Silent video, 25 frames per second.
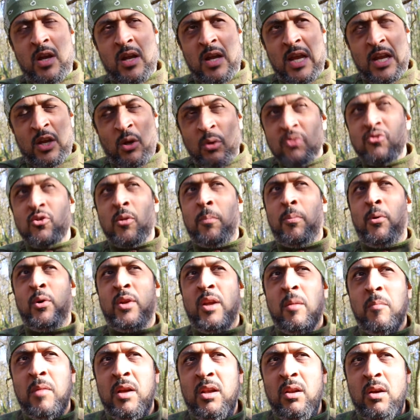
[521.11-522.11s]
it got to a point
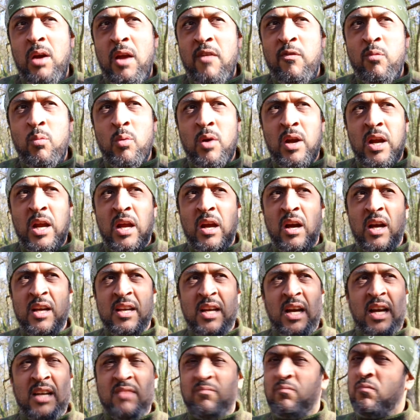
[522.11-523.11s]
in my life where I,
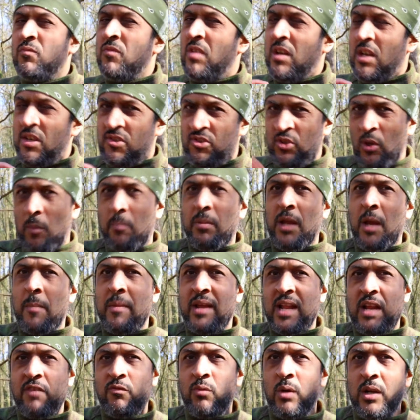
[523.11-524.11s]
I I stopped
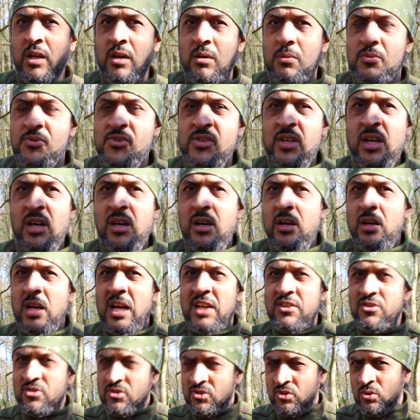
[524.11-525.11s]
blaming everyone else uh,
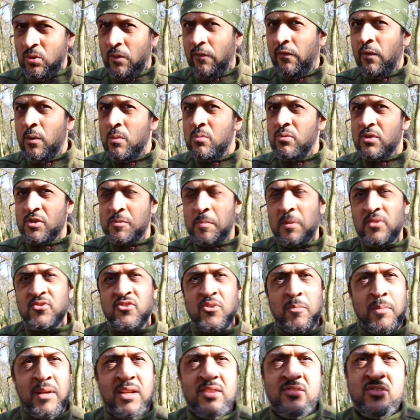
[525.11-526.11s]
and just took full
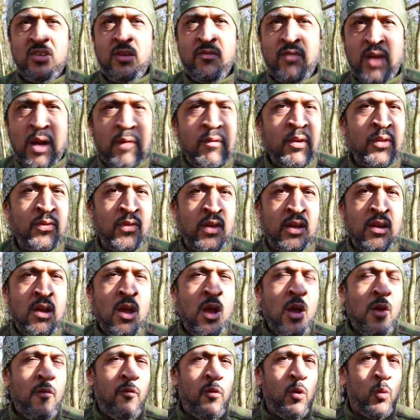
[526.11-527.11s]
responsibility for everything,
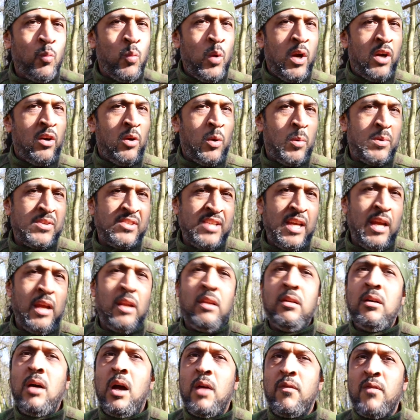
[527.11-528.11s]
for where I was at
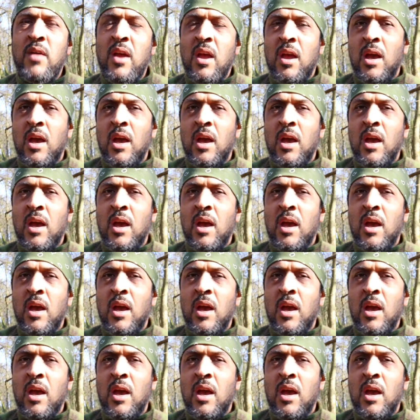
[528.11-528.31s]
in life,